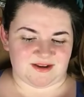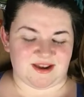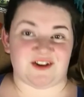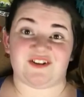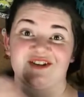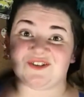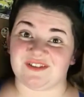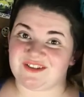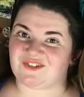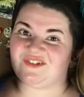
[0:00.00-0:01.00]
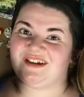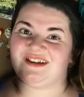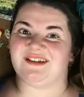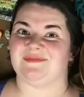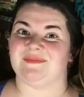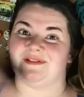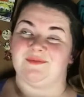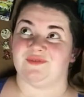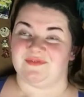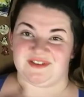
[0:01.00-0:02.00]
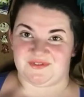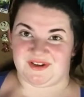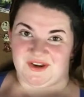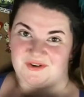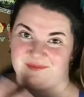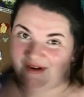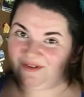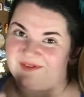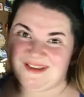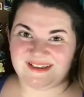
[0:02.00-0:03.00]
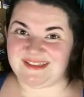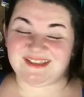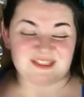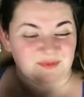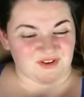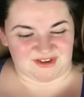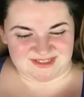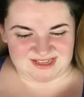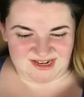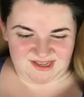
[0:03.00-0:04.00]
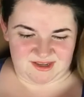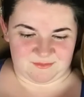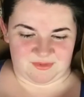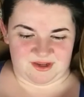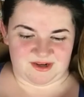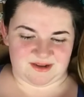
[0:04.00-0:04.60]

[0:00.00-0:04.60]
I already told the story in a previous video about the experience getting it, but